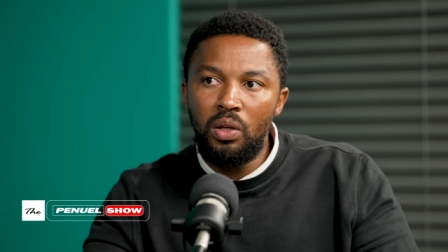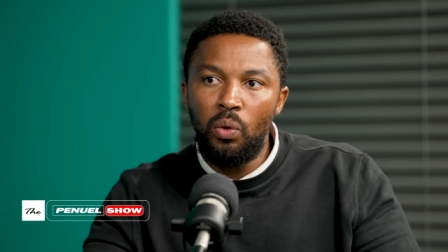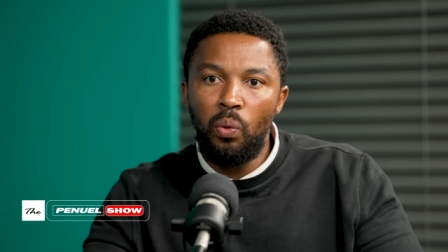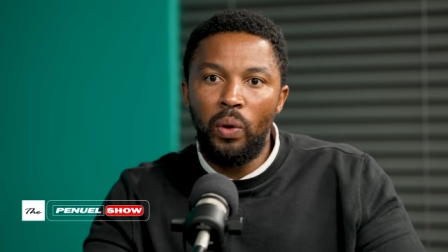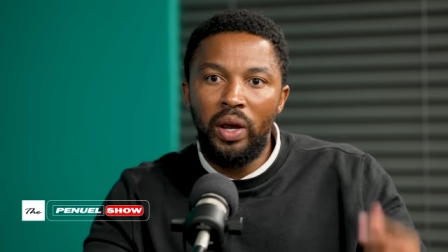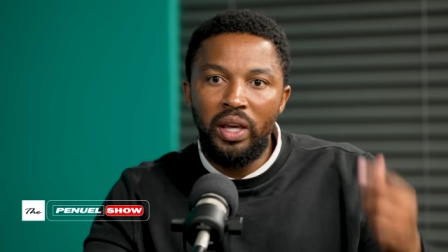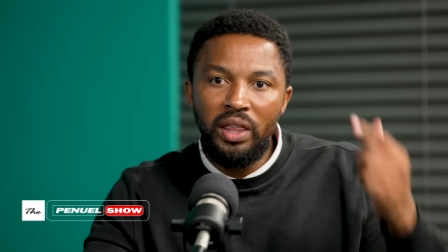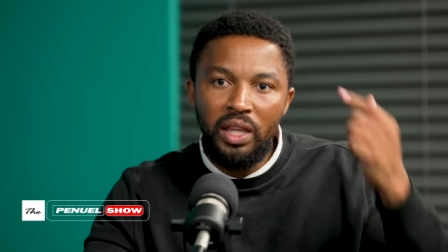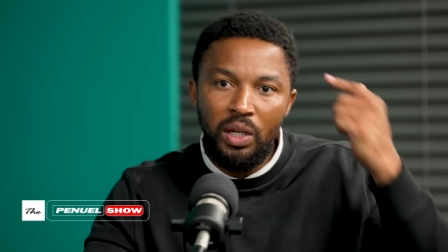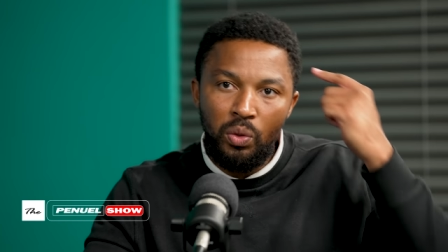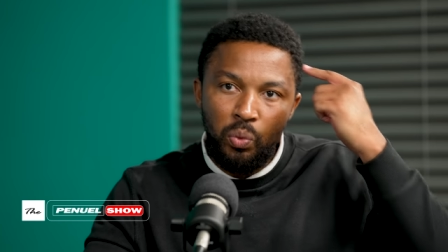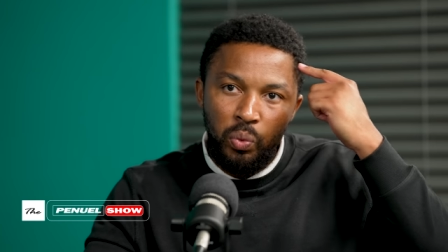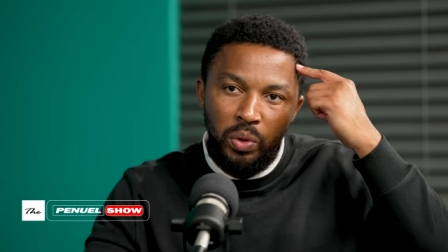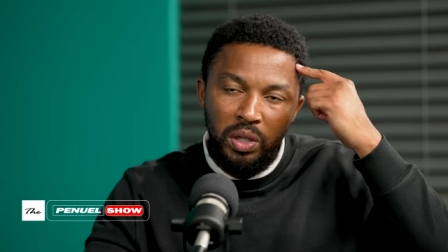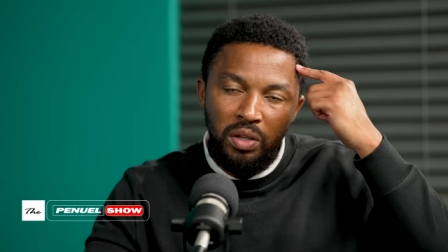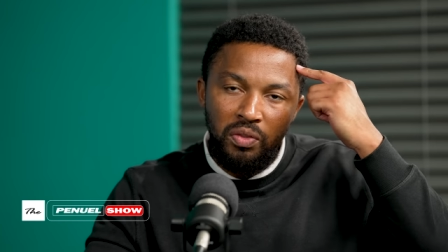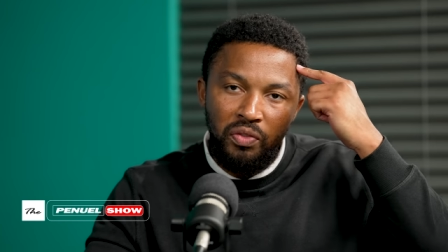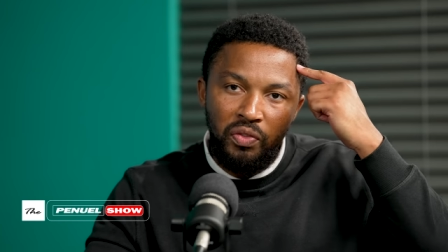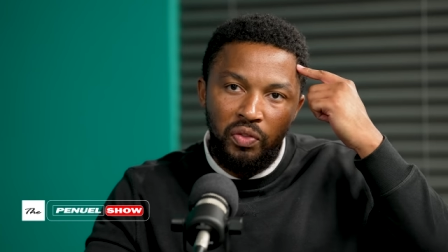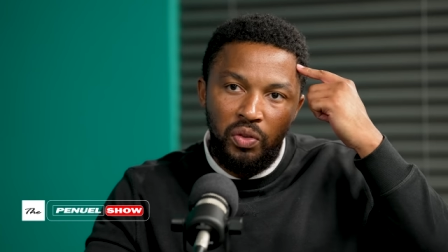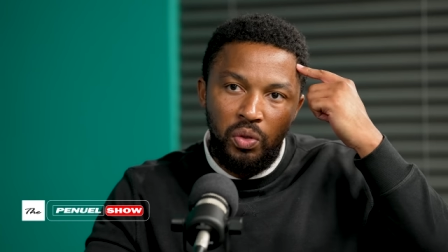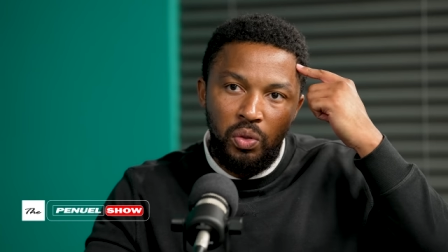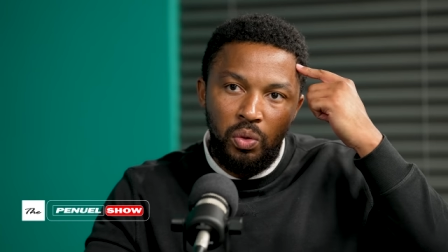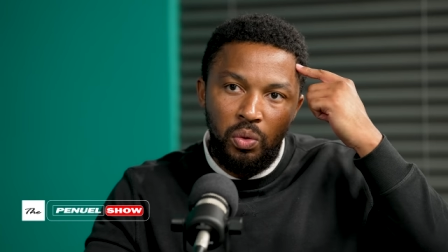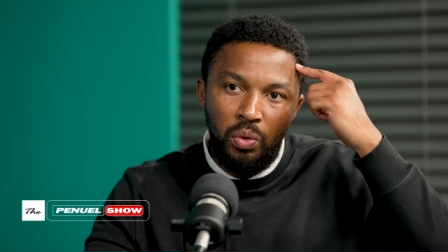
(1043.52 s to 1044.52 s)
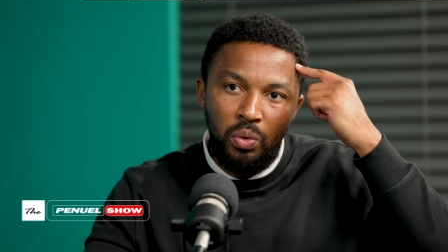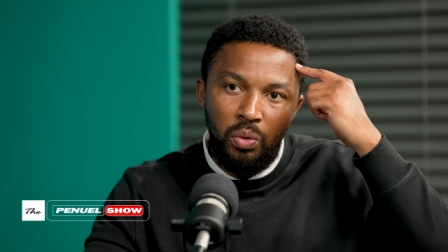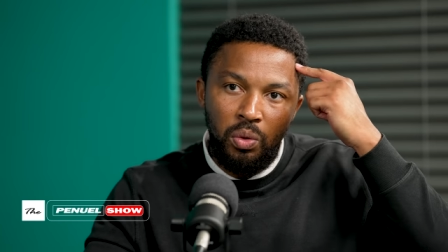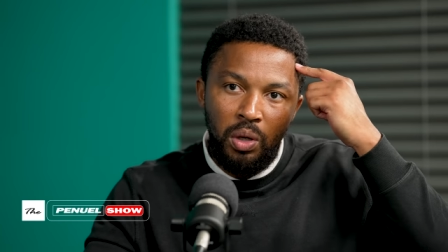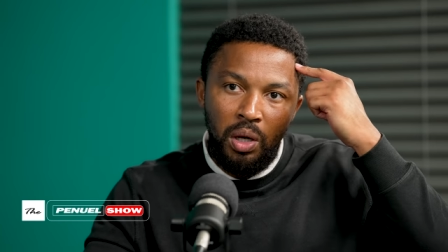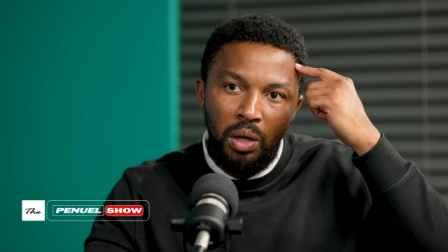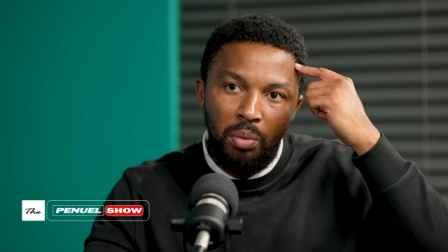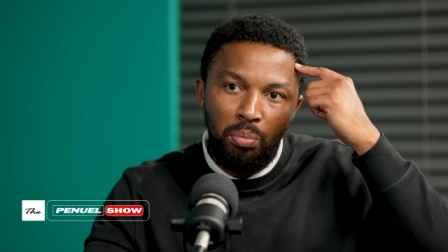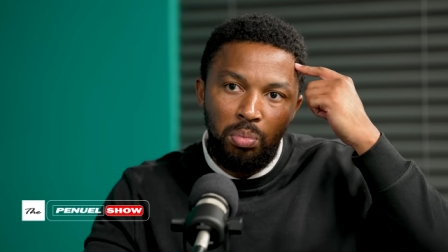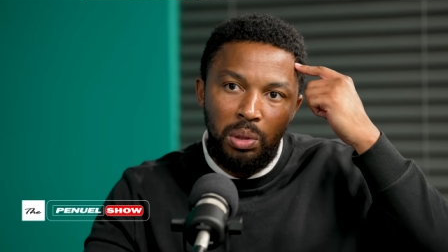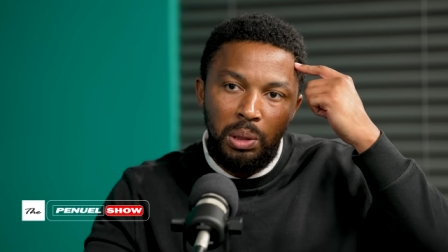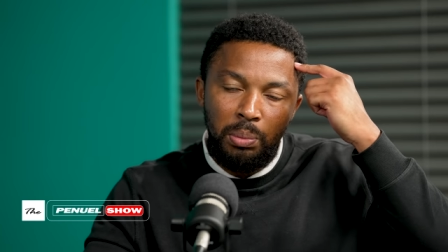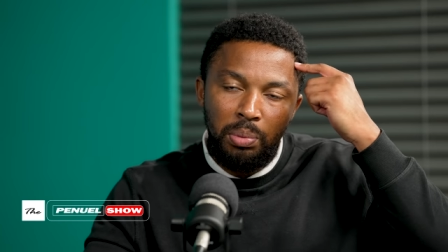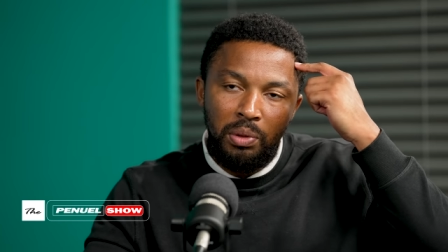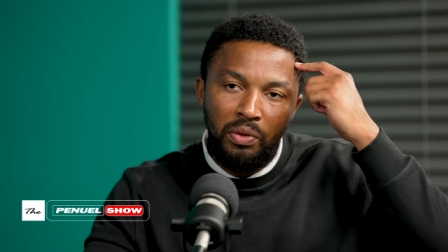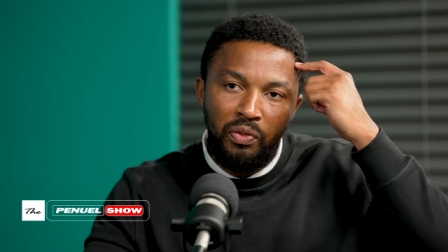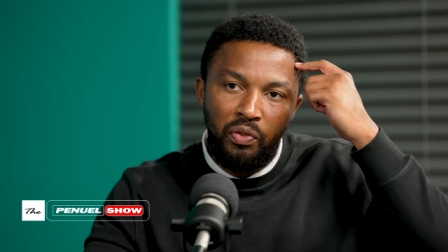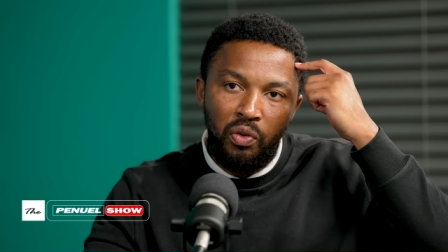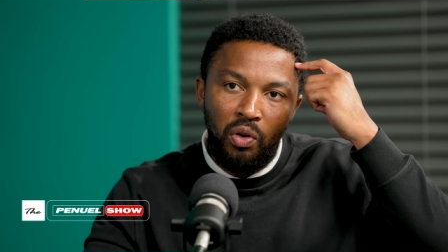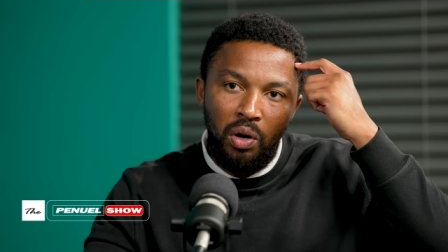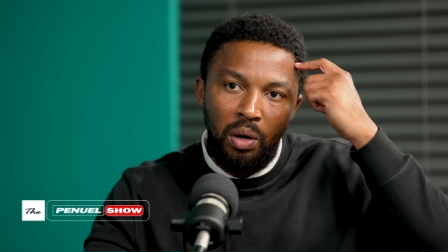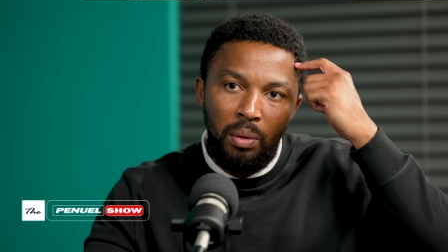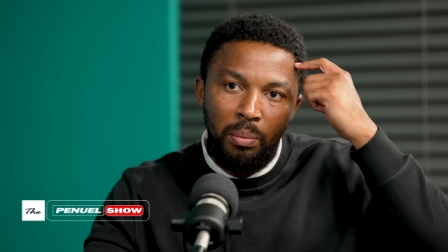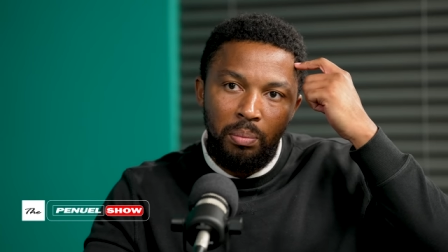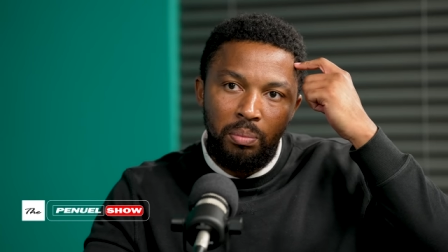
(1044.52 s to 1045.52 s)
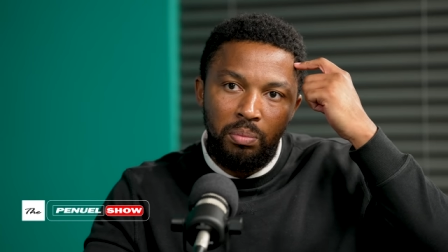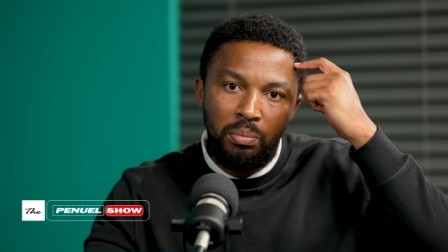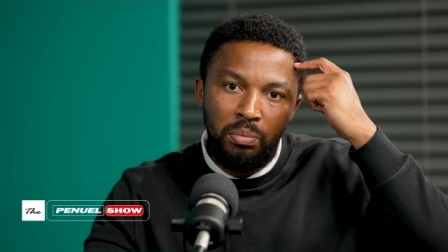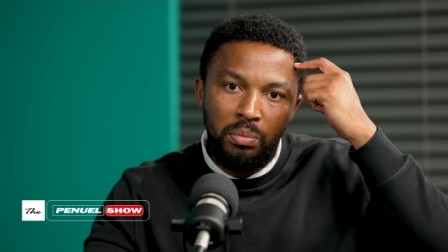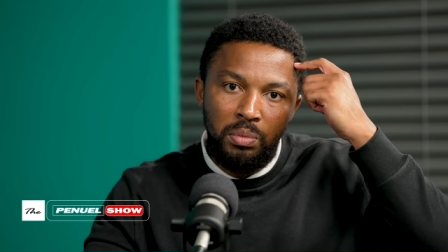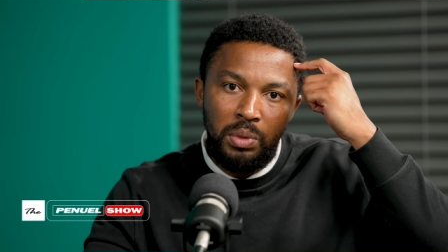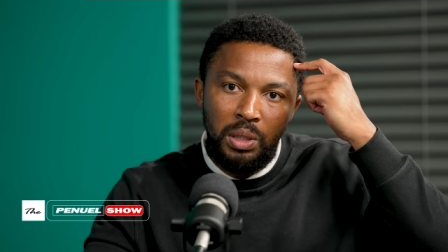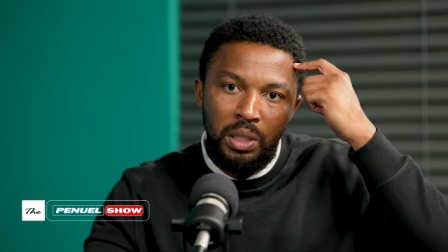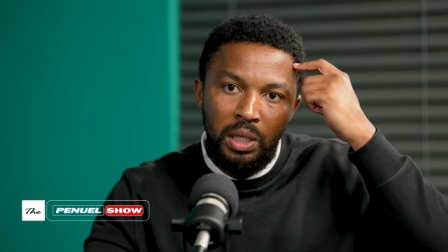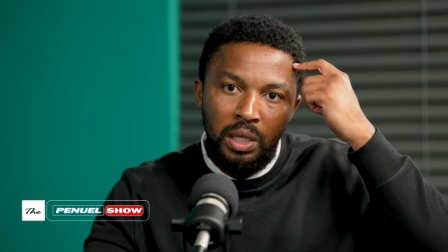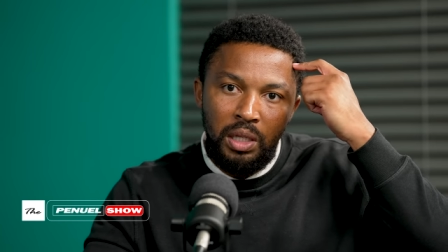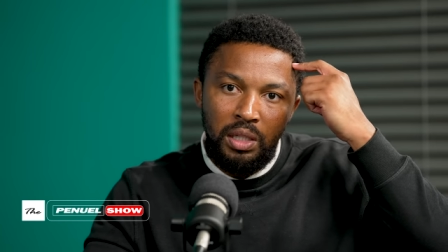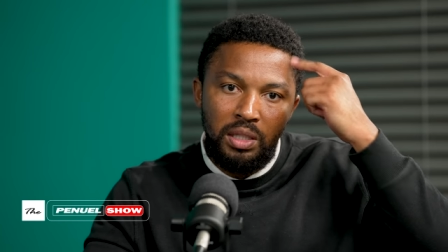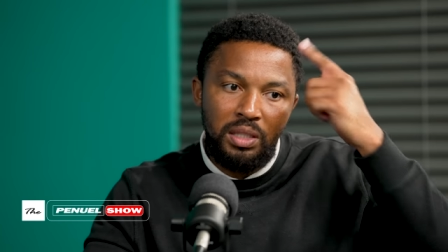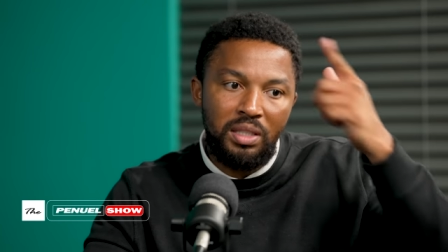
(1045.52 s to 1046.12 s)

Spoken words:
The way that we view people from